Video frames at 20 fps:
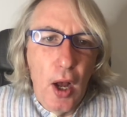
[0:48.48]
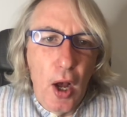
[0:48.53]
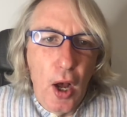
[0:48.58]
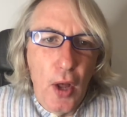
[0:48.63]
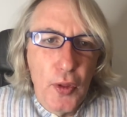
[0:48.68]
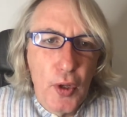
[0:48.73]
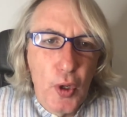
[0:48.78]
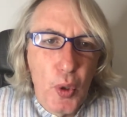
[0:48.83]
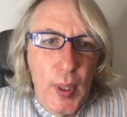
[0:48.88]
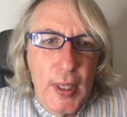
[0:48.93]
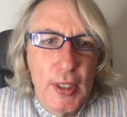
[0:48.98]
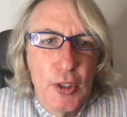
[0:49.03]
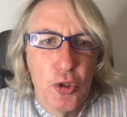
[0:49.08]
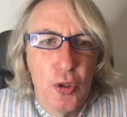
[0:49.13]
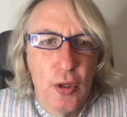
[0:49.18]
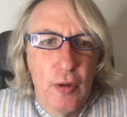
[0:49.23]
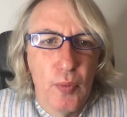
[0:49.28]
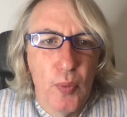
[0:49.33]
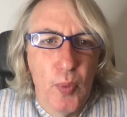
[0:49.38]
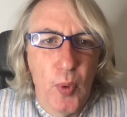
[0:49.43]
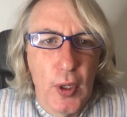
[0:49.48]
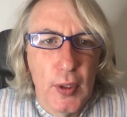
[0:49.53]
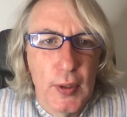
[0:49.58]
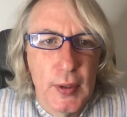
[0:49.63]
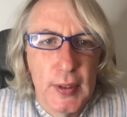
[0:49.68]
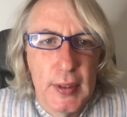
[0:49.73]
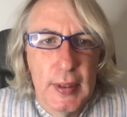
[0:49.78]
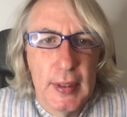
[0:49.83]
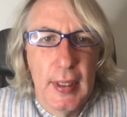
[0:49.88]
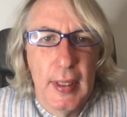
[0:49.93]
On the question of
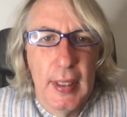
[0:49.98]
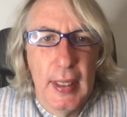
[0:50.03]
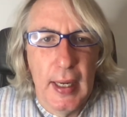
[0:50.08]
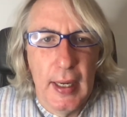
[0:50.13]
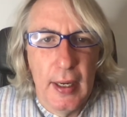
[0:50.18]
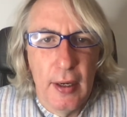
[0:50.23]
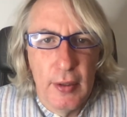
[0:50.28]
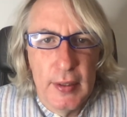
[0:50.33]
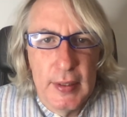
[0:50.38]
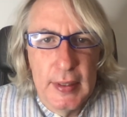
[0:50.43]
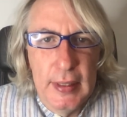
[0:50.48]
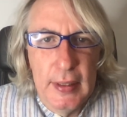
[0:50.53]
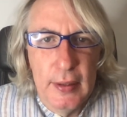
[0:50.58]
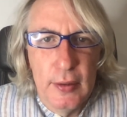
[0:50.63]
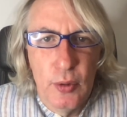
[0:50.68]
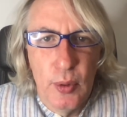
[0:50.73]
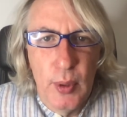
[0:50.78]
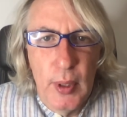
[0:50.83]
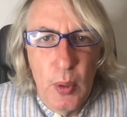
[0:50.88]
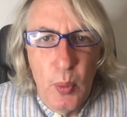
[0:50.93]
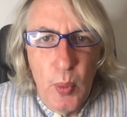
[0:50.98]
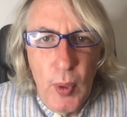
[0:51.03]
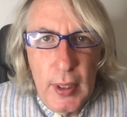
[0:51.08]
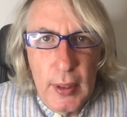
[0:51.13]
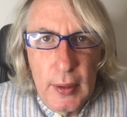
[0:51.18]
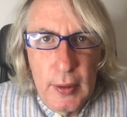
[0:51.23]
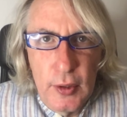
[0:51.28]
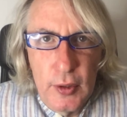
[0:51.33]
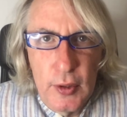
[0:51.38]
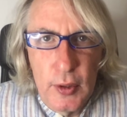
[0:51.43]
what the IRC is doing well
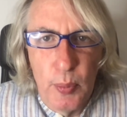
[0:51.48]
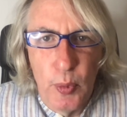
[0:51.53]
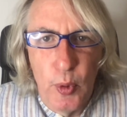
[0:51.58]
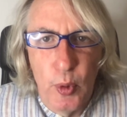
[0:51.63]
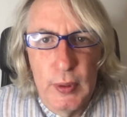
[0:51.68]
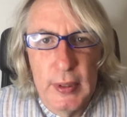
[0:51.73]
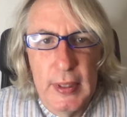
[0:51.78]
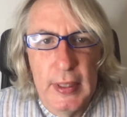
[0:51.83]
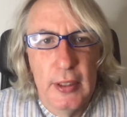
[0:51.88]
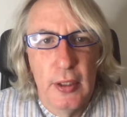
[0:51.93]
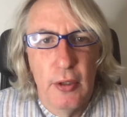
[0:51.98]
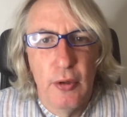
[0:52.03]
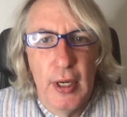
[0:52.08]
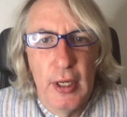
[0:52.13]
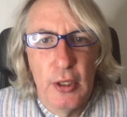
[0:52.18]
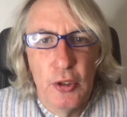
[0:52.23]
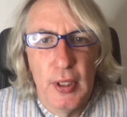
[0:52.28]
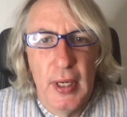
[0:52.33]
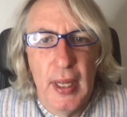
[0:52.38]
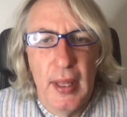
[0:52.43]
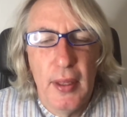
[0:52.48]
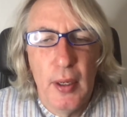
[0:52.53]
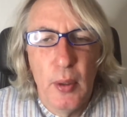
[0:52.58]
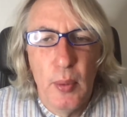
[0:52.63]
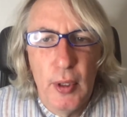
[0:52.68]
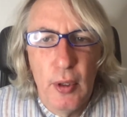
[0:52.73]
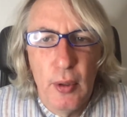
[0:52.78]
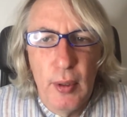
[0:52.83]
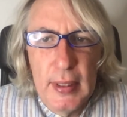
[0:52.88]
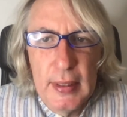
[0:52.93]
to support integration, I think we're
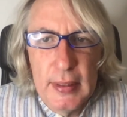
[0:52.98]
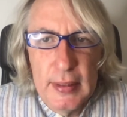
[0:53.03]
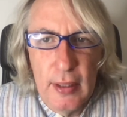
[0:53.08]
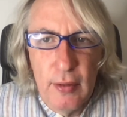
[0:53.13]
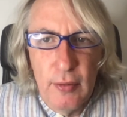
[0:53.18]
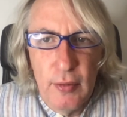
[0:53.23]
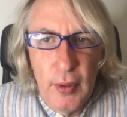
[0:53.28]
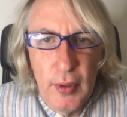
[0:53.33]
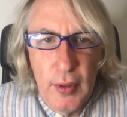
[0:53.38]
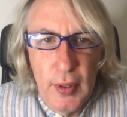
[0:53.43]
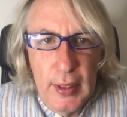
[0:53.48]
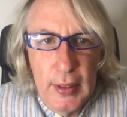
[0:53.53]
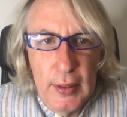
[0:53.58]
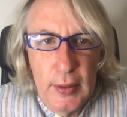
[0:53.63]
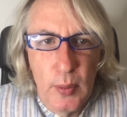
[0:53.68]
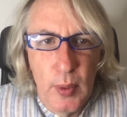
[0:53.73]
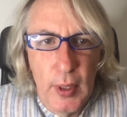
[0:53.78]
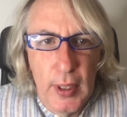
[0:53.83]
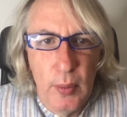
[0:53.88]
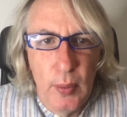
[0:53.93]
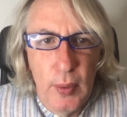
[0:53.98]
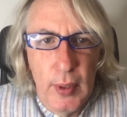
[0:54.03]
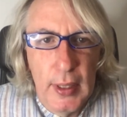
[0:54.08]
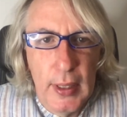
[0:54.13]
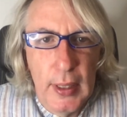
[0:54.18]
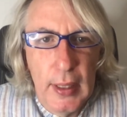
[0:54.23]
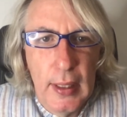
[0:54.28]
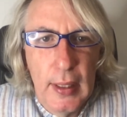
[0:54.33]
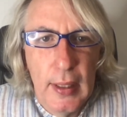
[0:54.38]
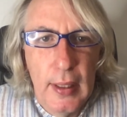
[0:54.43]
doing several things quite
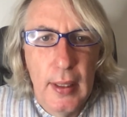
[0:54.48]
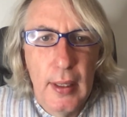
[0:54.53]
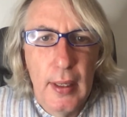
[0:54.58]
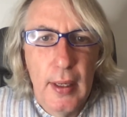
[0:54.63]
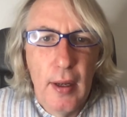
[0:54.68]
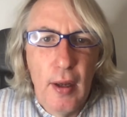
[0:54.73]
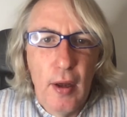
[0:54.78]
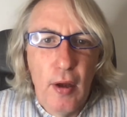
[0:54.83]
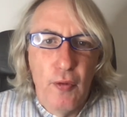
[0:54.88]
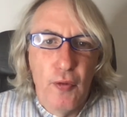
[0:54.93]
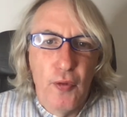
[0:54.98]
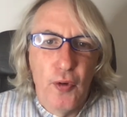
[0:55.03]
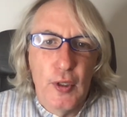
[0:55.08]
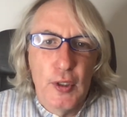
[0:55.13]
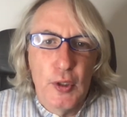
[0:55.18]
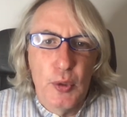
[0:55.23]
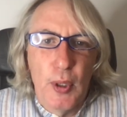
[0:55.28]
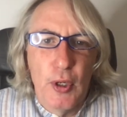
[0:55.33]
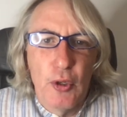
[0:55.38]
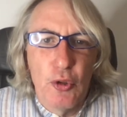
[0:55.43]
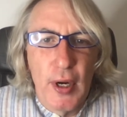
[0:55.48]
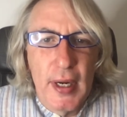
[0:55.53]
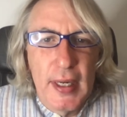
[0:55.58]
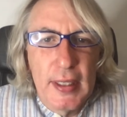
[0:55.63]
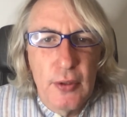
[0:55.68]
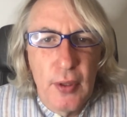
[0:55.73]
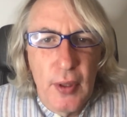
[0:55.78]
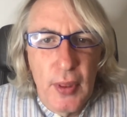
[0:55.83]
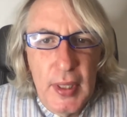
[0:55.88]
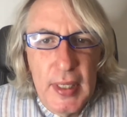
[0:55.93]
well. First, we're trying
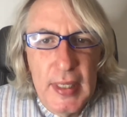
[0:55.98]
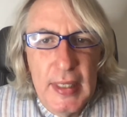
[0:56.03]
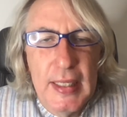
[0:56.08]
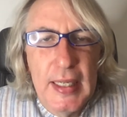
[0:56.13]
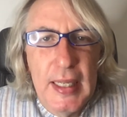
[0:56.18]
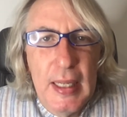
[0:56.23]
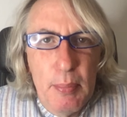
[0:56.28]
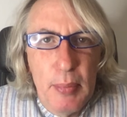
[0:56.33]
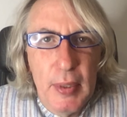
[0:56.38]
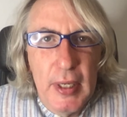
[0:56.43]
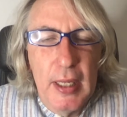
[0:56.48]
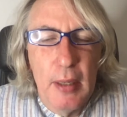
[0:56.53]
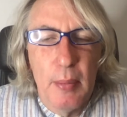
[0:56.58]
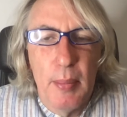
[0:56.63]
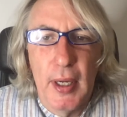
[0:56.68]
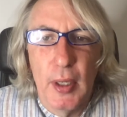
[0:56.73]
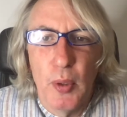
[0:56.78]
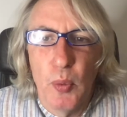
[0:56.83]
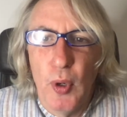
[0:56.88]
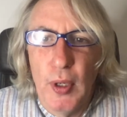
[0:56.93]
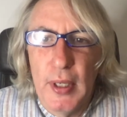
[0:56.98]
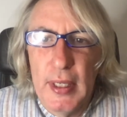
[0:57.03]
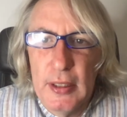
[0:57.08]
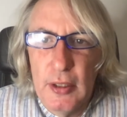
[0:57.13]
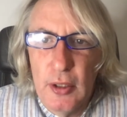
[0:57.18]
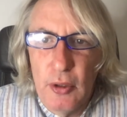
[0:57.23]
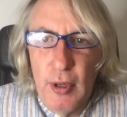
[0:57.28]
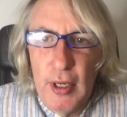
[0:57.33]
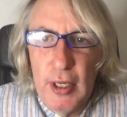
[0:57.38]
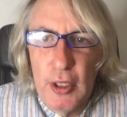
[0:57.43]
to think deeply about what
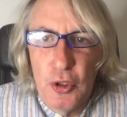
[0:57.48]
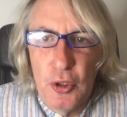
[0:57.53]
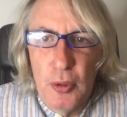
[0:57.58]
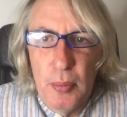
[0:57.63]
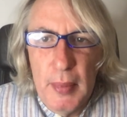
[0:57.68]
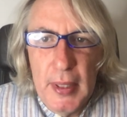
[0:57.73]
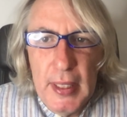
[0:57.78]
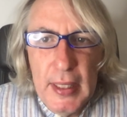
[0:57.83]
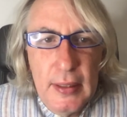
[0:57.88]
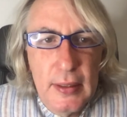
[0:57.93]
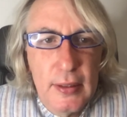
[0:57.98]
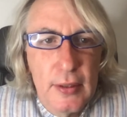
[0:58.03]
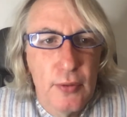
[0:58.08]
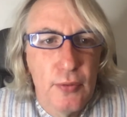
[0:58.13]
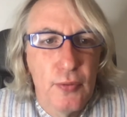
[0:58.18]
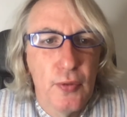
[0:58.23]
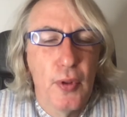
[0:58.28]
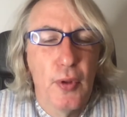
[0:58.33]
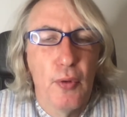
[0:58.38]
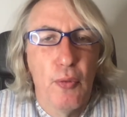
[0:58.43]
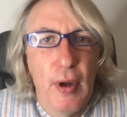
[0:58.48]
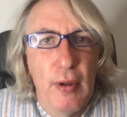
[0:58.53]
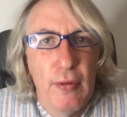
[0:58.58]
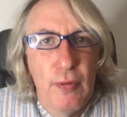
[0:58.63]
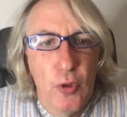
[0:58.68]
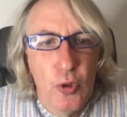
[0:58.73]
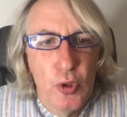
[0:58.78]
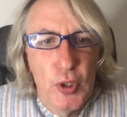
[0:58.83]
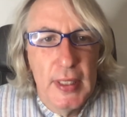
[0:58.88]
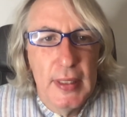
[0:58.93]
integration means for the
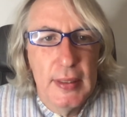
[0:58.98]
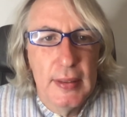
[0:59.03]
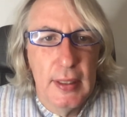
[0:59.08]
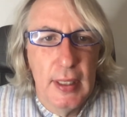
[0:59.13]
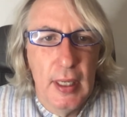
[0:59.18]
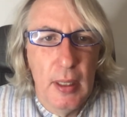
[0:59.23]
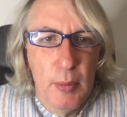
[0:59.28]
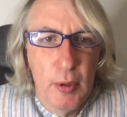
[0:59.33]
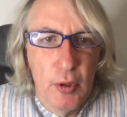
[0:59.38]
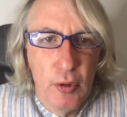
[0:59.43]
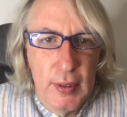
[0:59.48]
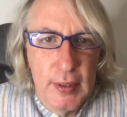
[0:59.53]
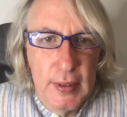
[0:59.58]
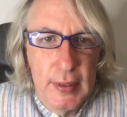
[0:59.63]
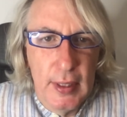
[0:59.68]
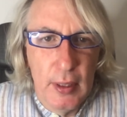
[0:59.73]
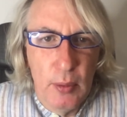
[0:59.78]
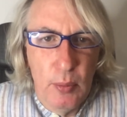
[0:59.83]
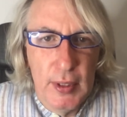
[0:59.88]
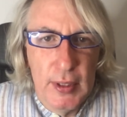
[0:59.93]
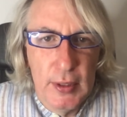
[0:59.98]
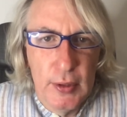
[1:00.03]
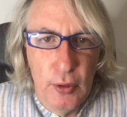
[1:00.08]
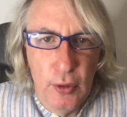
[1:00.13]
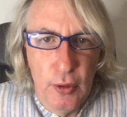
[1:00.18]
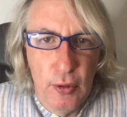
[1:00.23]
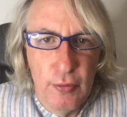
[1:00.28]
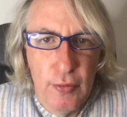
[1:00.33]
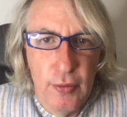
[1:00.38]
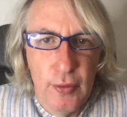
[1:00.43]
refugees and immigrants that we
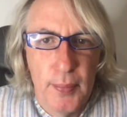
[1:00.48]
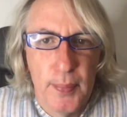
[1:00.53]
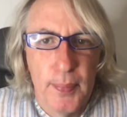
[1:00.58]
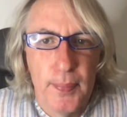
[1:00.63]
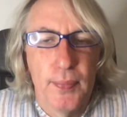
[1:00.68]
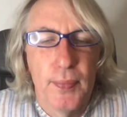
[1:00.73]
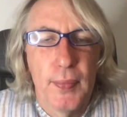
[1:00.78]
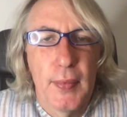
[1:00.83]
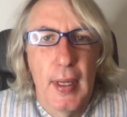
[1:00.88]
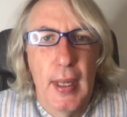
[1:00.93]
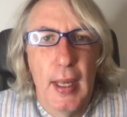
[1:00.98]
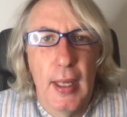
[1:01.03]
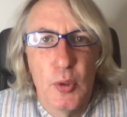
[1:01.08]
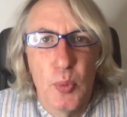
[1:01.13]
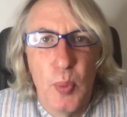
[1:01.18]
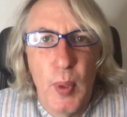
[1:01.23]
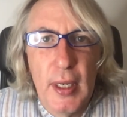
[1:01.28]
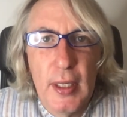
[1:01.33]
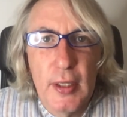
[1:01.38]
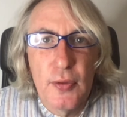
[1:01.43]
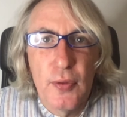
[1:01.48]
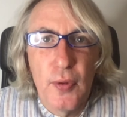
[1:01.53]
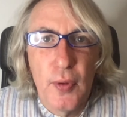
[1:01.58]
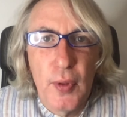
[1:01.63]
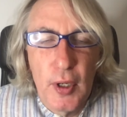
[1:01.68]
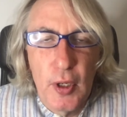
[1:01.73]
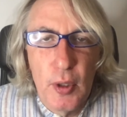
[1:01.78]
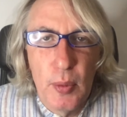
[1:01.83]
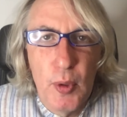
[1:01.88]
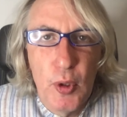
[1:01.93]
serve, as well for
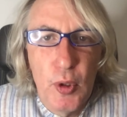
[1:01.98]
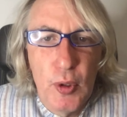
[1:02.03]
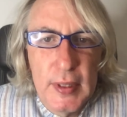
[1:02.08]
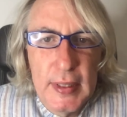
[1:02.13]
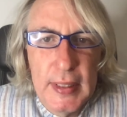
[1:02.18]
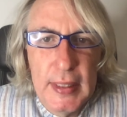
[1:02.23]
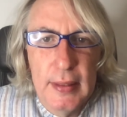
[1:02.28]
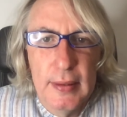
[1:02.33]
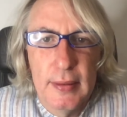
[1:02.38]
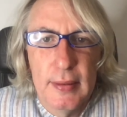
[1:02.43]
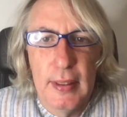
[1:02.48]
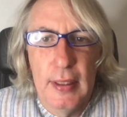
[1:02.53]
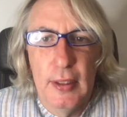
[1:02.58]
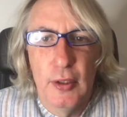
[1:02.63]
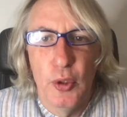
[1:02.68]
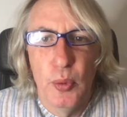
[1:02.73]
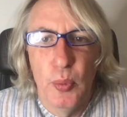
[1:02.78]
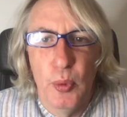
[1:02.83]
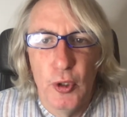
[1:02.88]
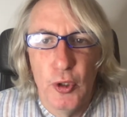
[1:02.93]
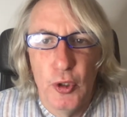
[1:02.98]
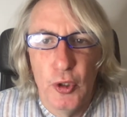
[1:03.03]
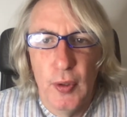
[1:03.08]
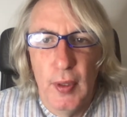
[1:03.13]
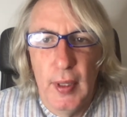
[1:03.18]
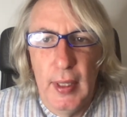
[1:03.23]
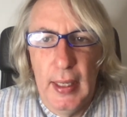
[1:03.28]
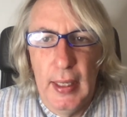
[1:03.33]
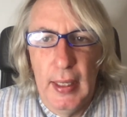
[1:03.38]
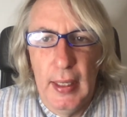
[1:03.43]
the communities into which
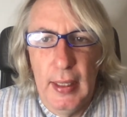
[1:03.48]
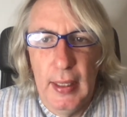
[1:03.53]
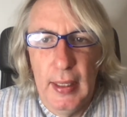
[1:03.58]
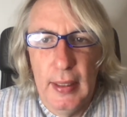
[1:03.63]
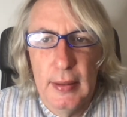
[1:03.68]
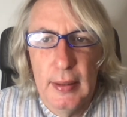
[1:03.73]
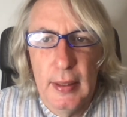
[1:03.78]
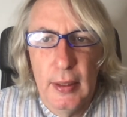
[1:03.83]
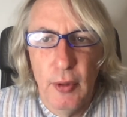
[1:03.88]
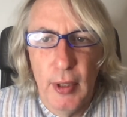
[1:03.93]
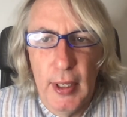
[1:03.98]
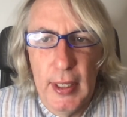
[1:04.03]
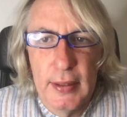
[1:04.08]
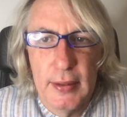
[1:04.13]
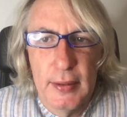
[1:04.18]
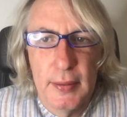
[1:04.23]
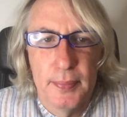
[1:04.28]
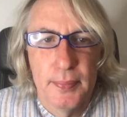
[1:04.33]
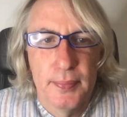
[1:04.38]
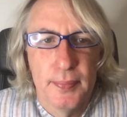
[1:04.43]
they integrate.